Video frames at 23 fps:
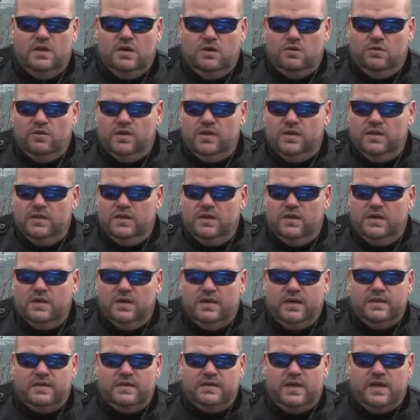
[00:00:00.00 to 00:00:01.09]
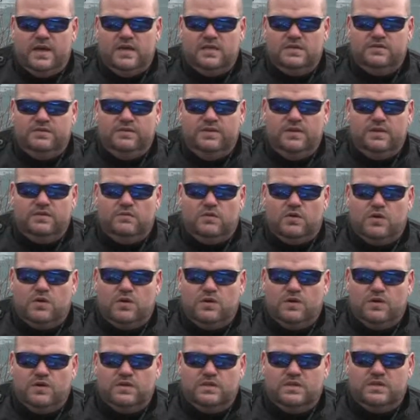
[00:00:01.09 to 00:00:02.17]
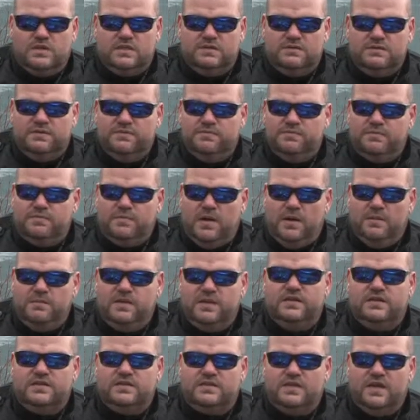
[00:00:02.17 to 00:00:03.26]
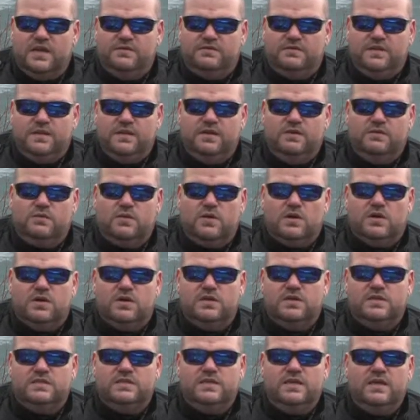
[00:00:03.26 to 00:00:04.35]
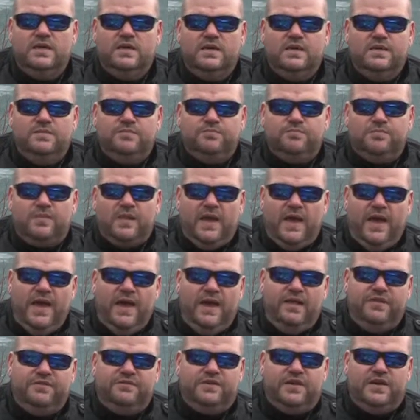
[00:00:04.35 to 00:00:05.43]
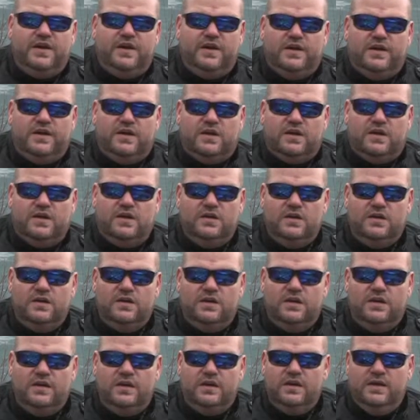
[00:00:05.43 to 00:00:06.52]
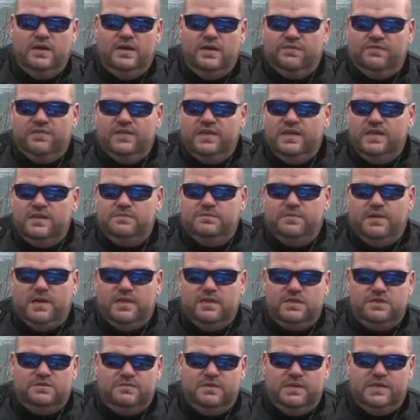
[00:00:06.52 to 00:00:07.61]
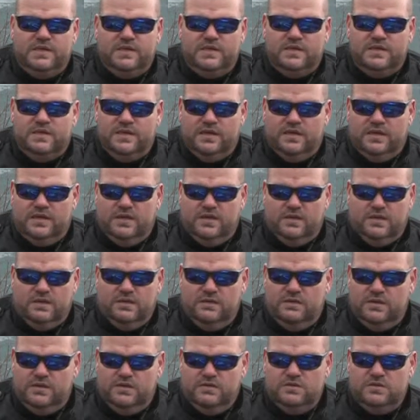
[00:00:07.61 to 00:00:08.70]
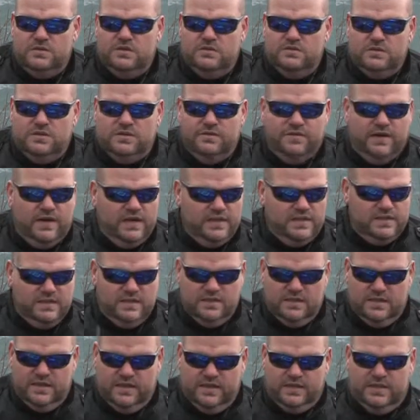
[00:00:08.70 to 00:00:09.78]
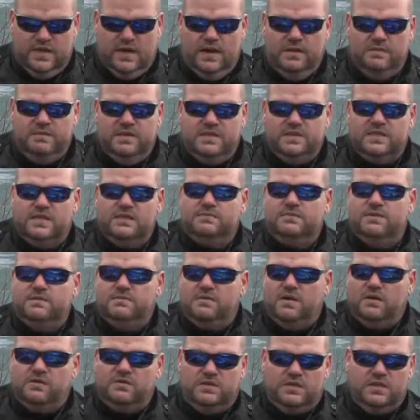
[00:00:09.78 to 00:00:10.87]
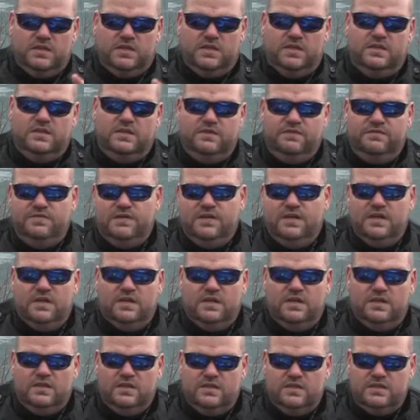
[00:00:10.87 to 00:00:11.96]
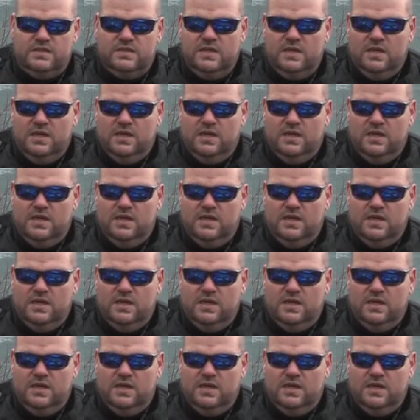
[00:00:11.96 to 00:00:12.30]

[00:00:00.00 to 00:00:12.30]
oil and gas field workers, public safety workers, healthcare, fleet management. They can use those devices, like tablets can be mounted in the vehicles